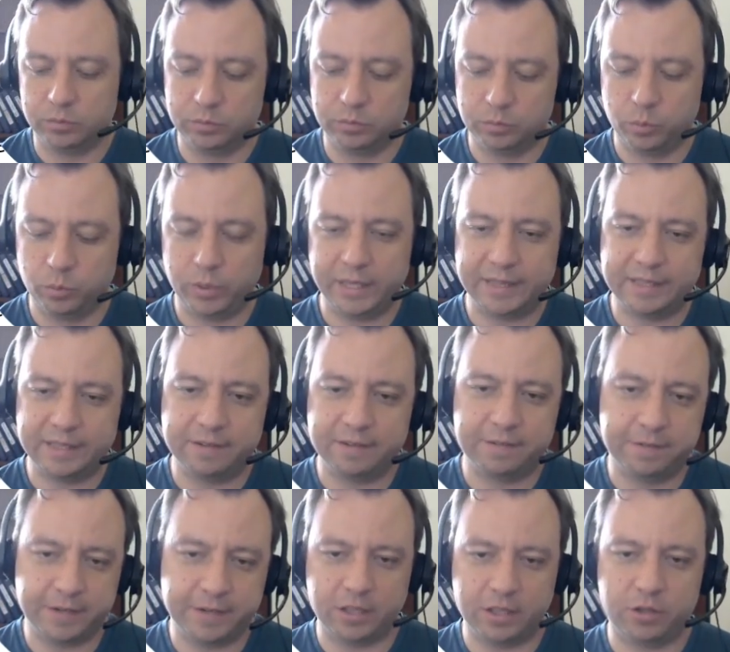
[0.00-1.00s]
We
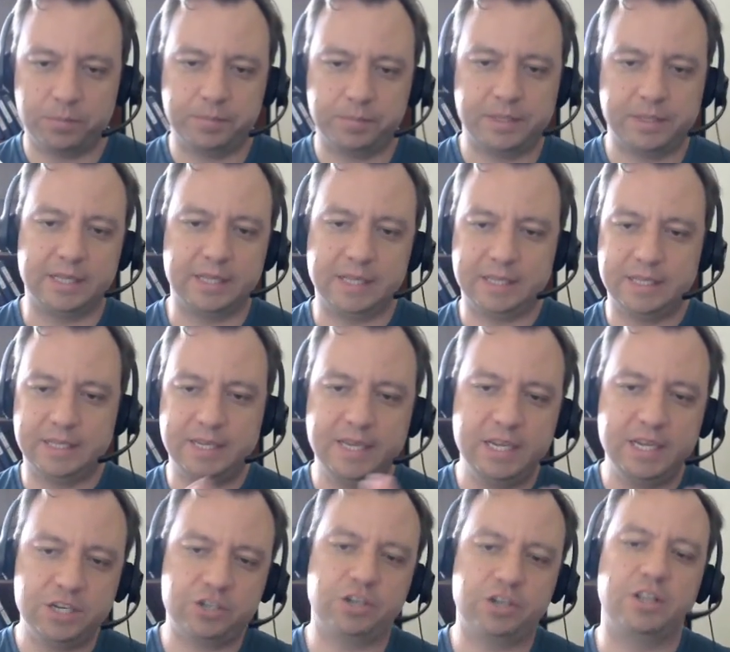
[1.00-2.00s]
developed an
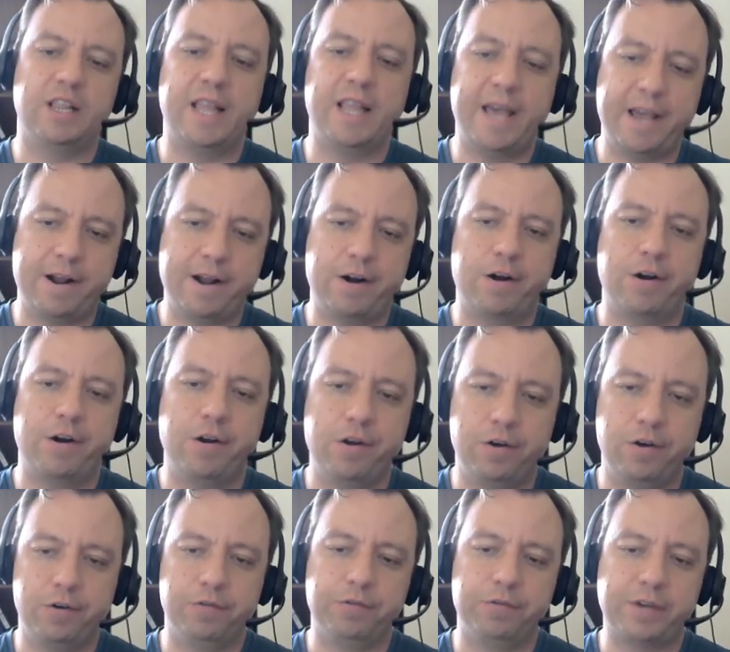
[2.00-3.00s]
adhesion layer
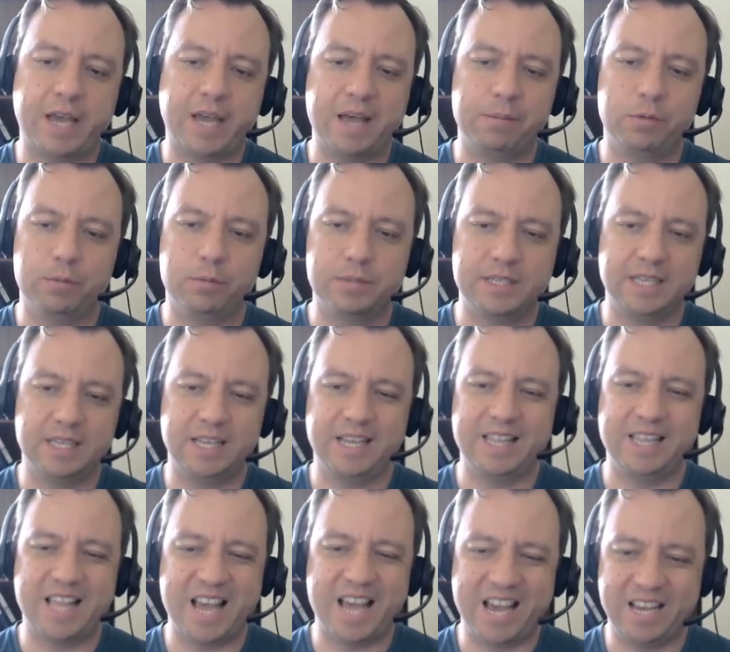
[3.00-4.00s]
of cadmium
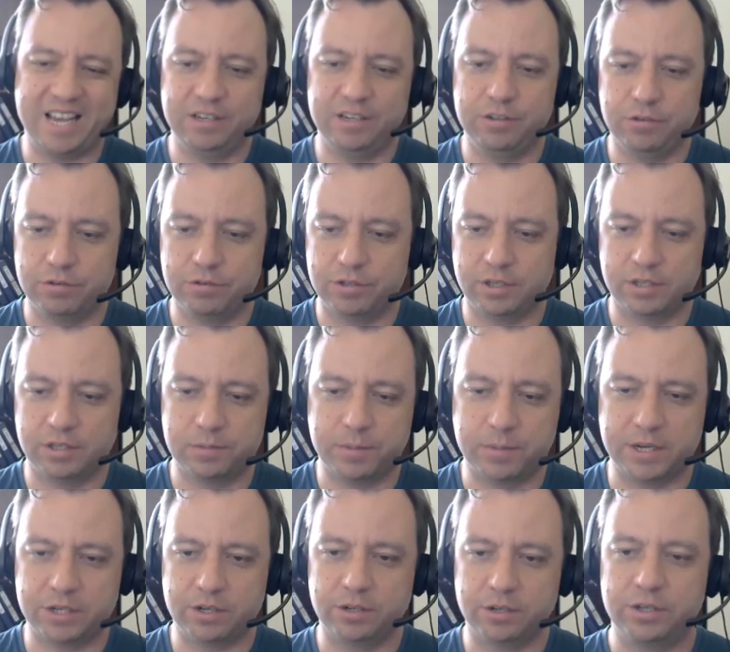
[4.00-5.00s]
selenide using
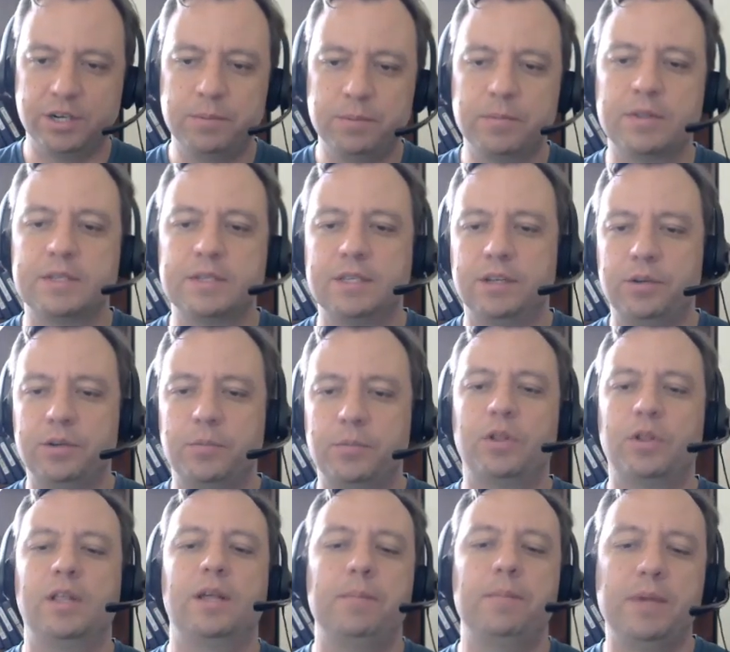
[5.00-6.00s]
special treatment, selenium
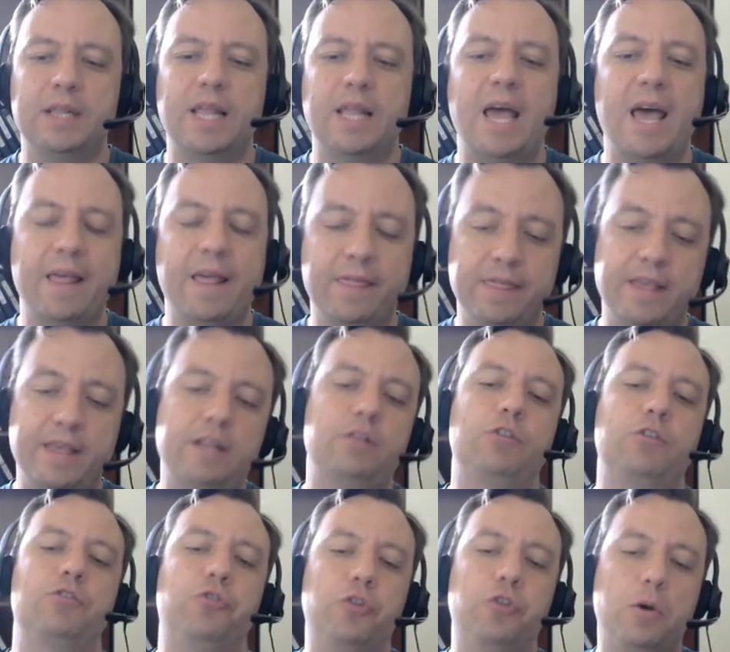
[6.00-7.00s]
aluminum, and
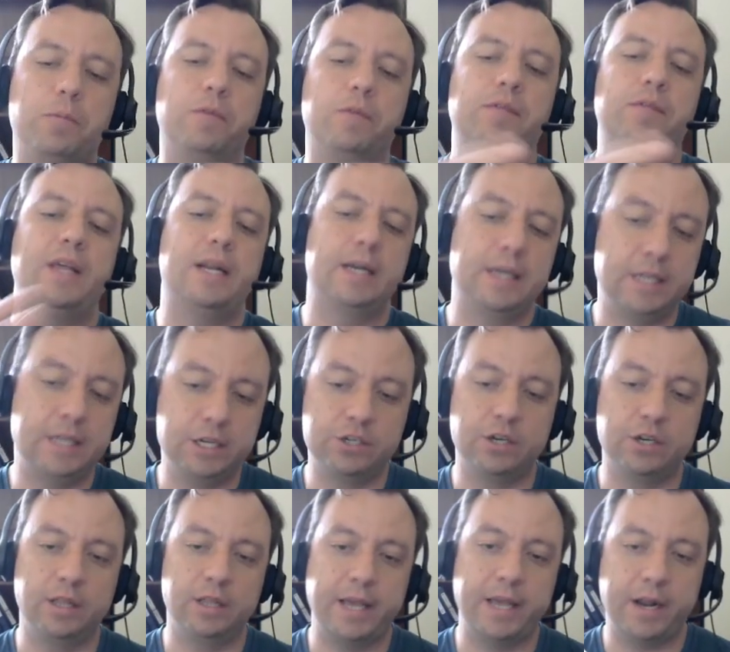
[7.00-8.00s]
then on top of that
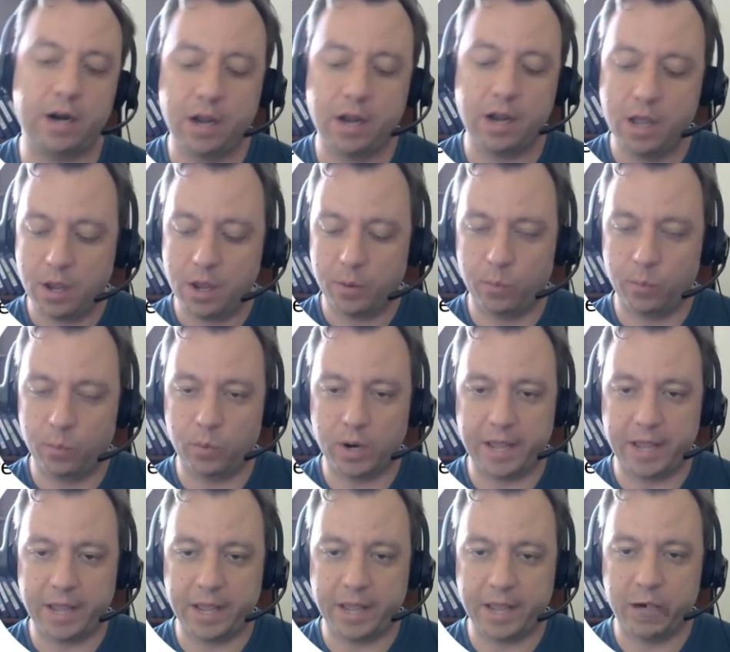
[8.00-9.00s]
adhesion layer, we're
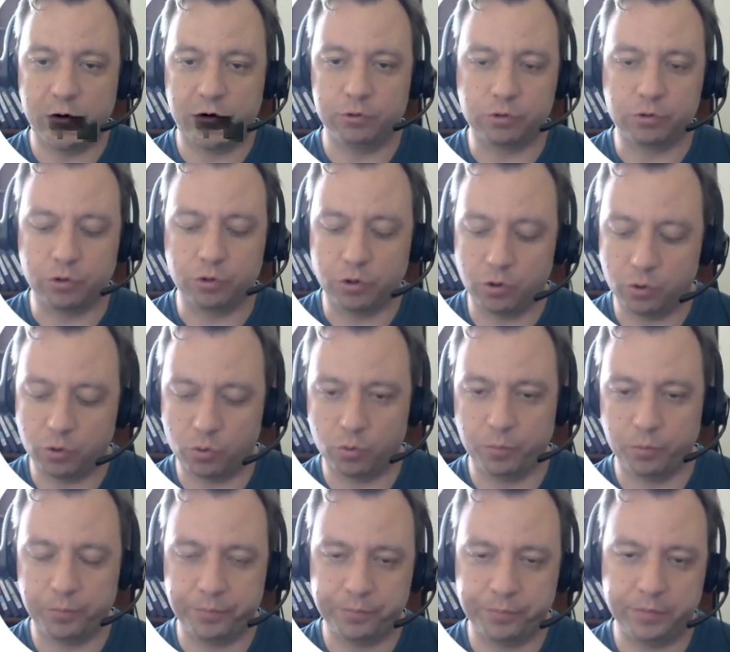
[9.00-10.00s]
able to grow
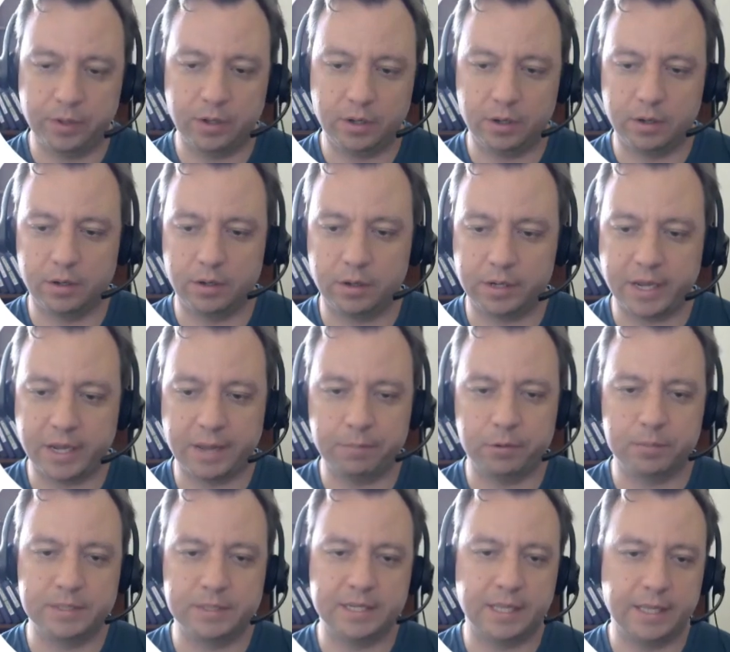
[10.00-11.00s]

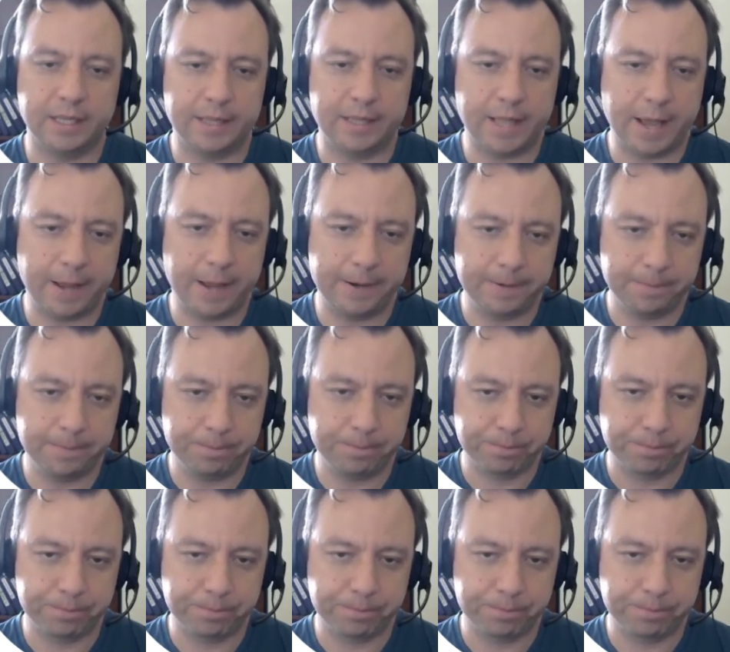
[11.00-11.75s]
cadmium selenide.